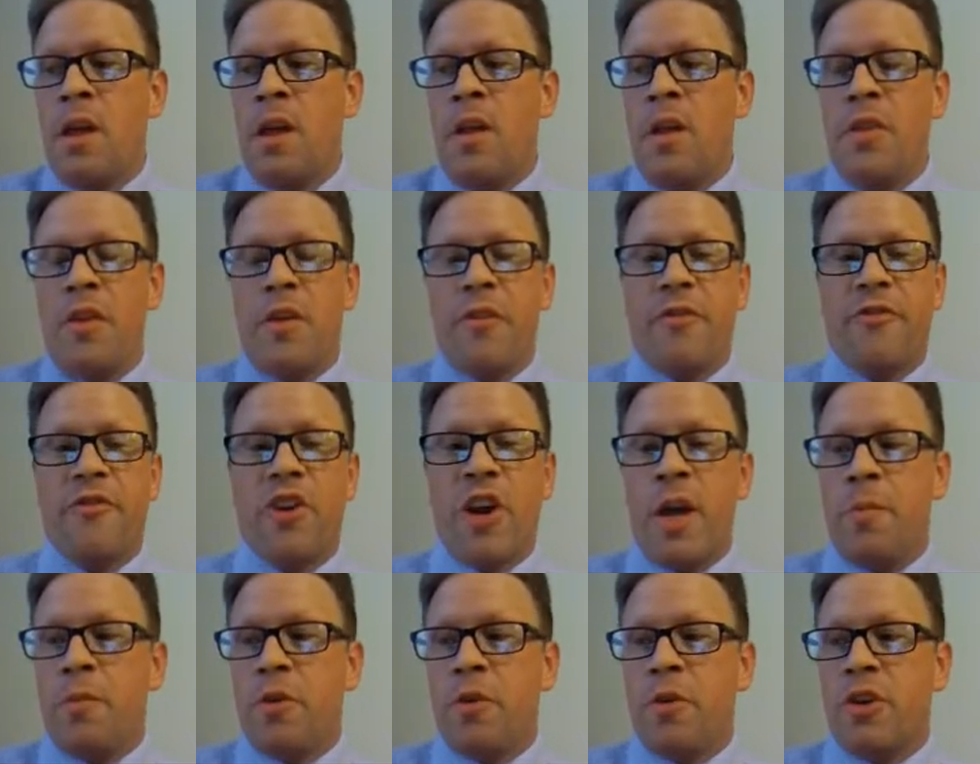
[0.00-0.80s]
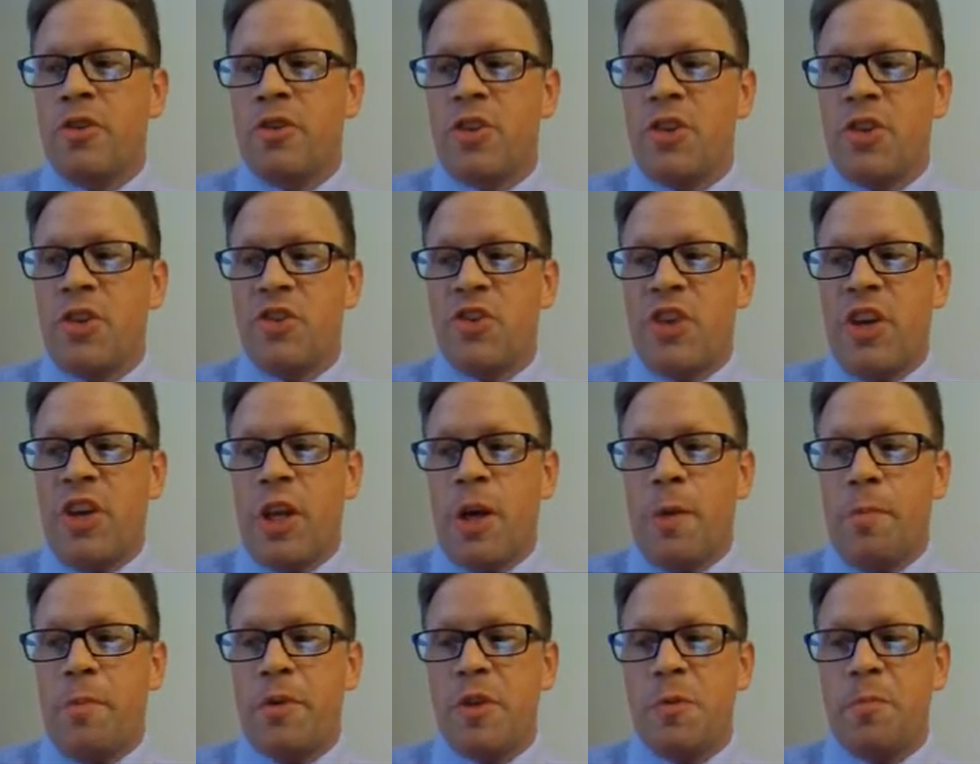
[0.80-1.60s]
The framers set
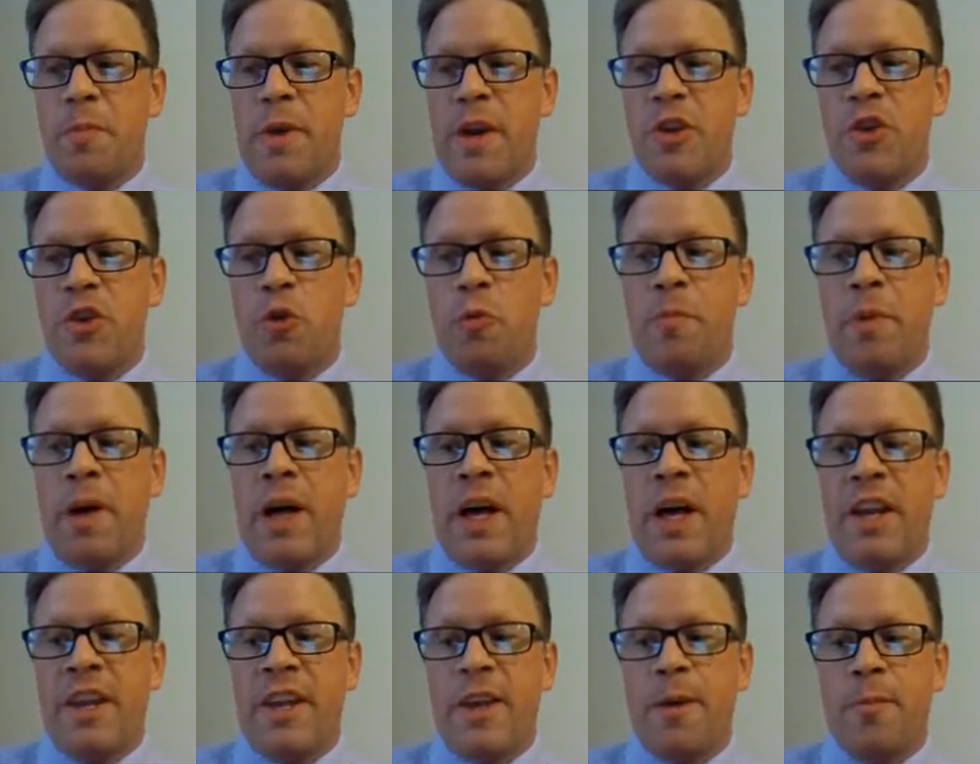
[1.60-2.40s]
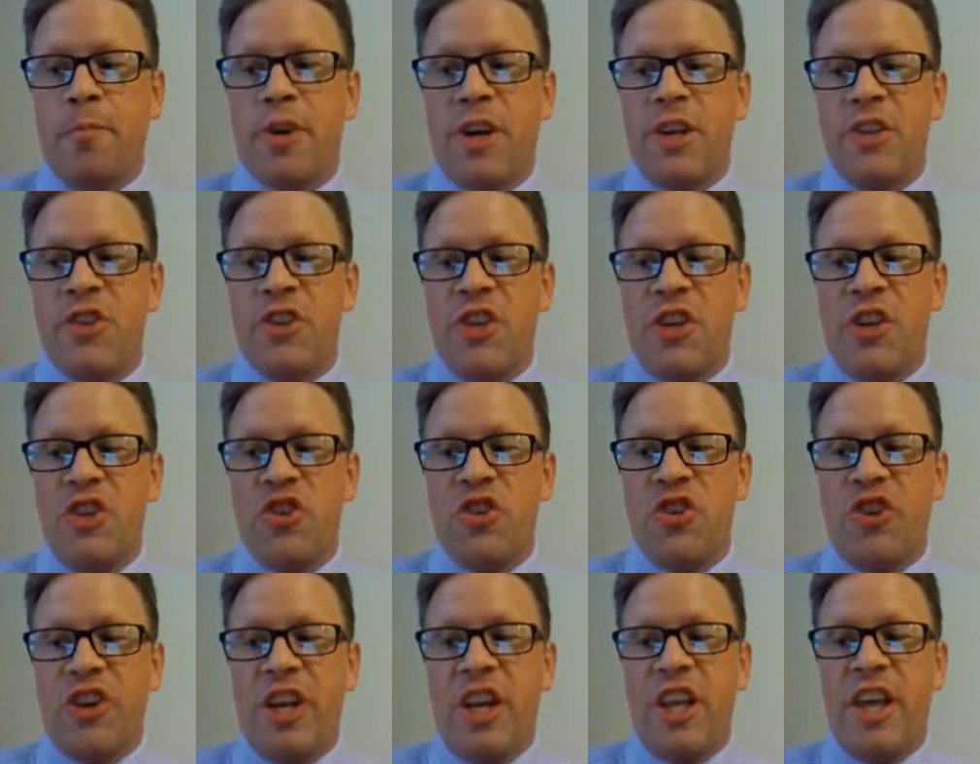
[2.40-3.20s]
up a special body of
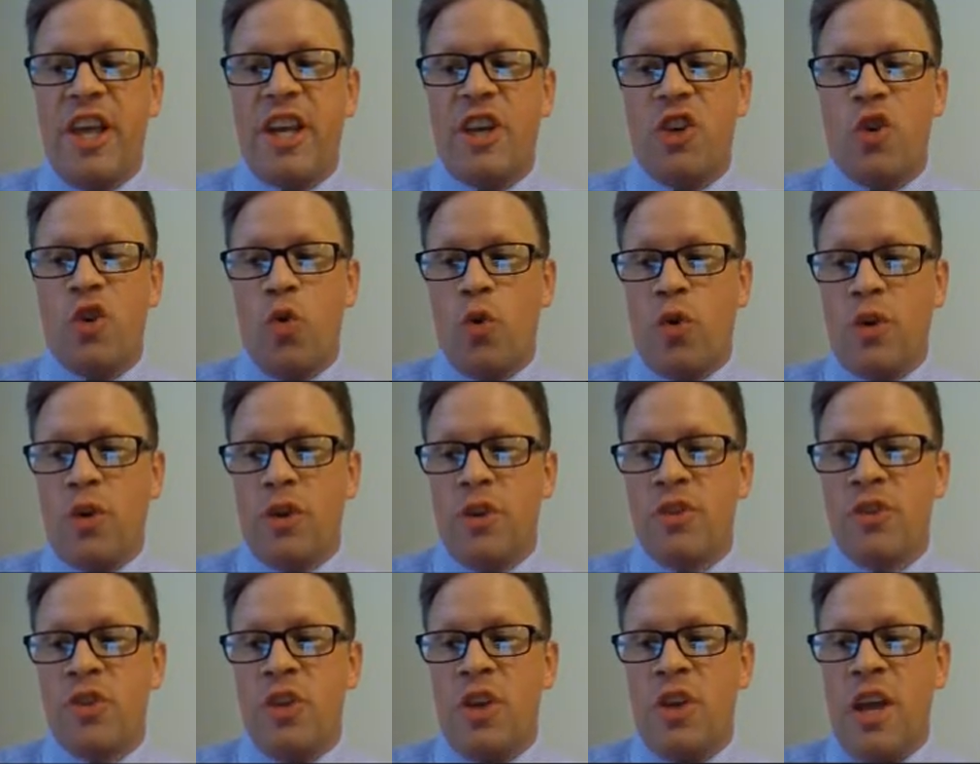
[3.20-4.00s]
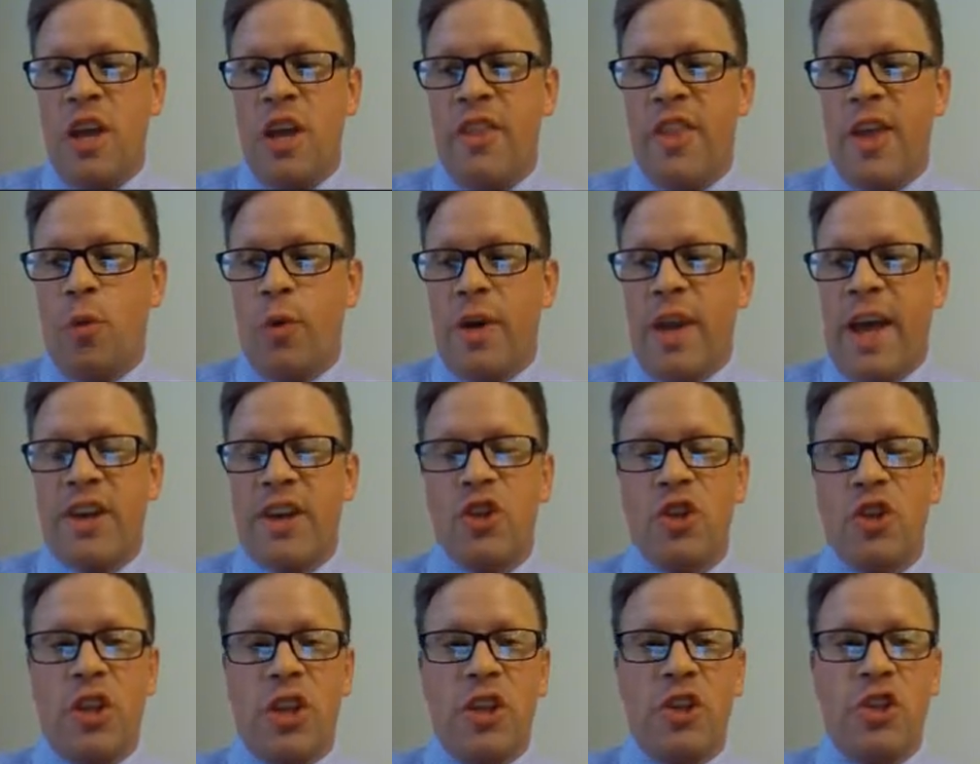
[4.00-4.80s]
presidential electors that would
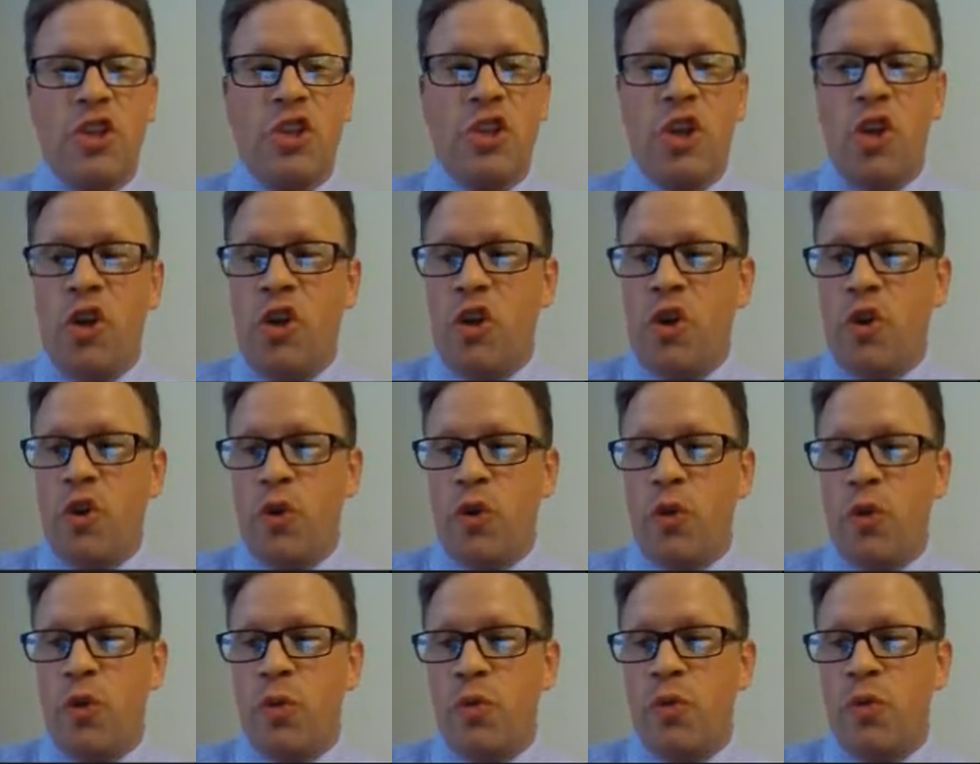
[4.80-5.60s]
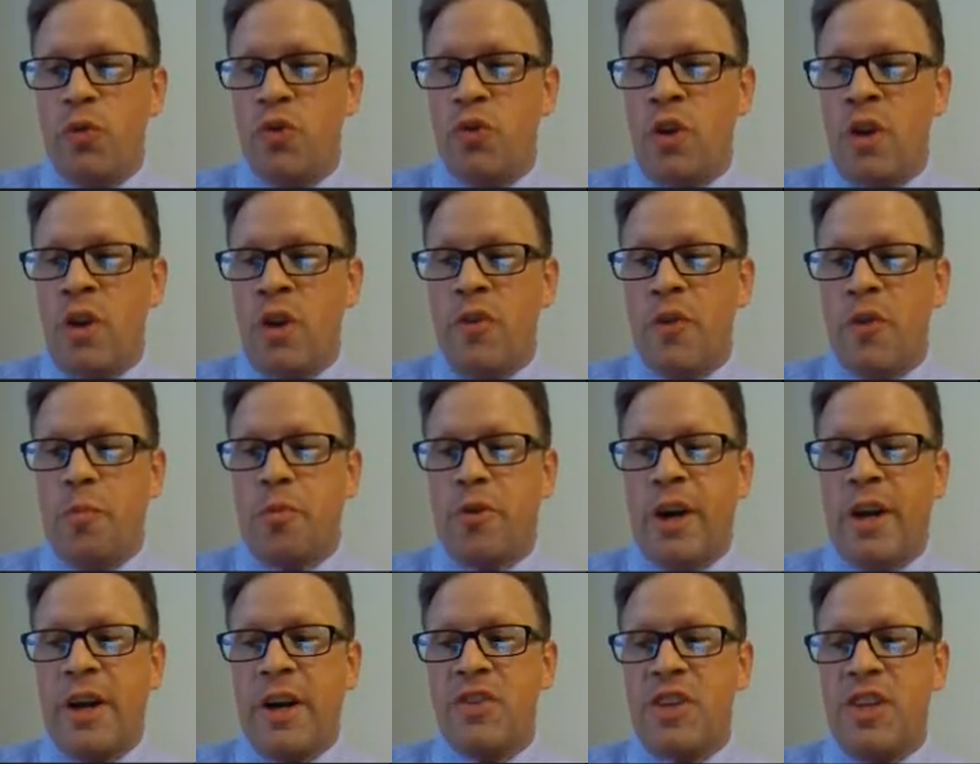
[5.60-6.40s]
actually choose the
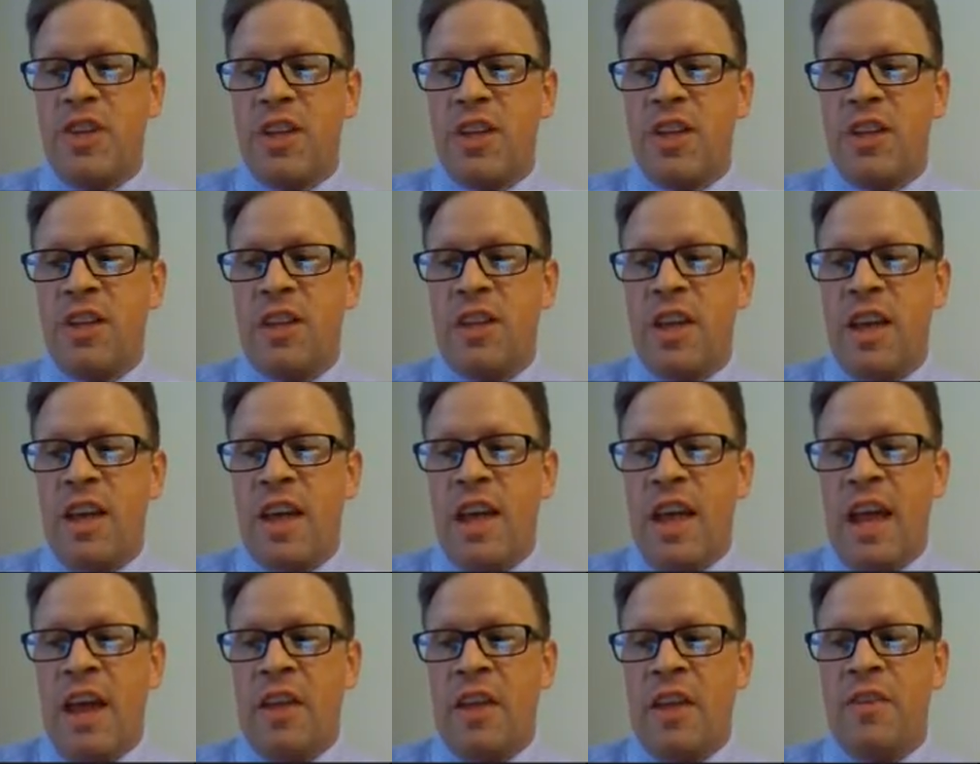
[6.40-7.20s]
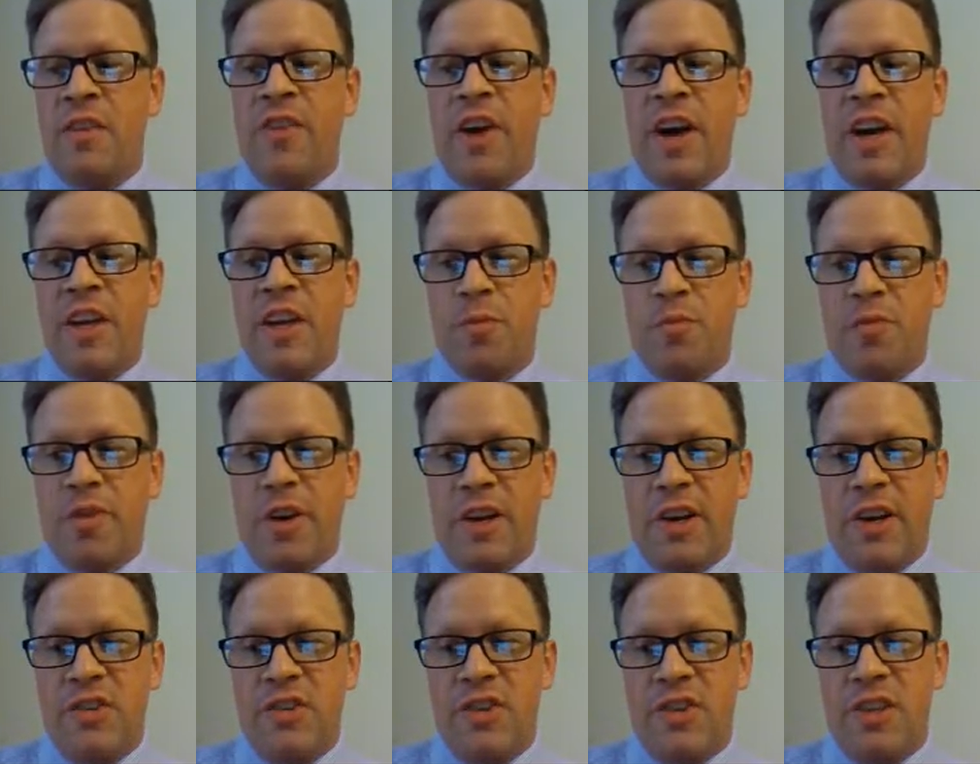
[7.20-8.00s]
president and the vice
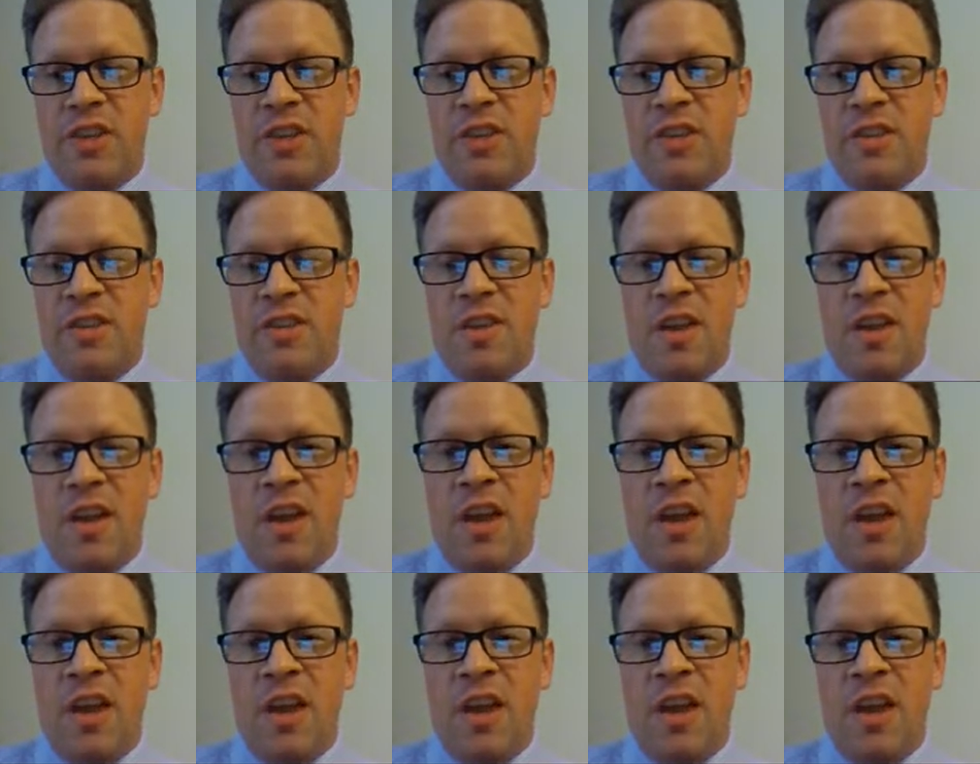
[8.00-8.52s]
president.